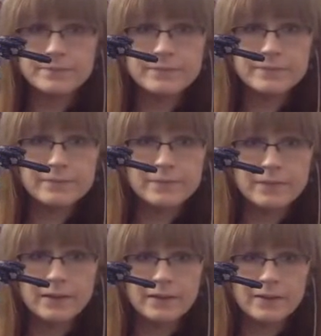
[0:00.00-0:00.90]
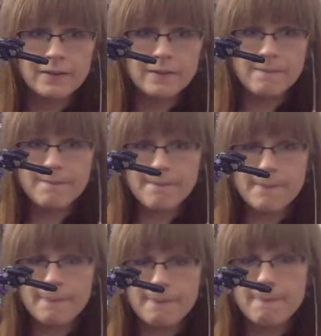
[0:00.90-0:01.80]

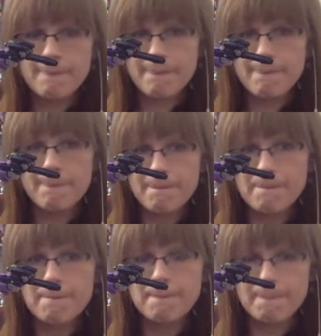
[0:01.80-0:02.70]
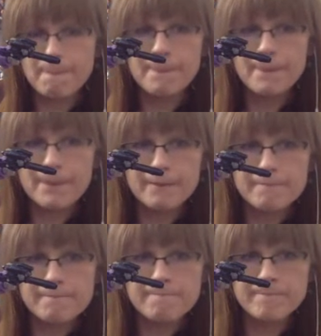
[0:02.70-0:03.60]

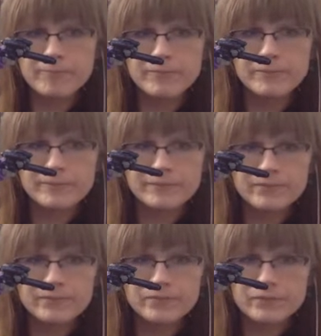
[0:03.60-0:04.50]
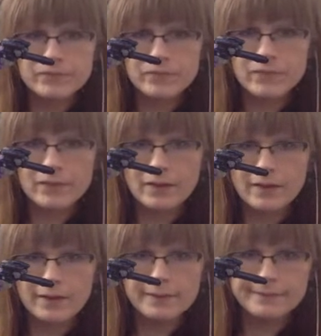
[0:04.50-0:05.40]

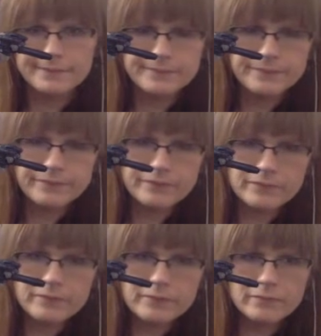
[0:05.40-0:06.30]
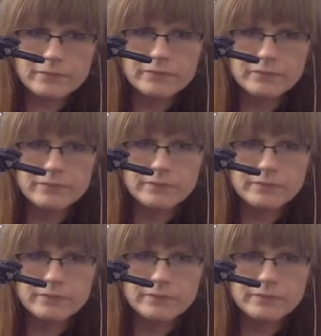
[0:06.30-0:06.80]
No words are spoken by the person on screen.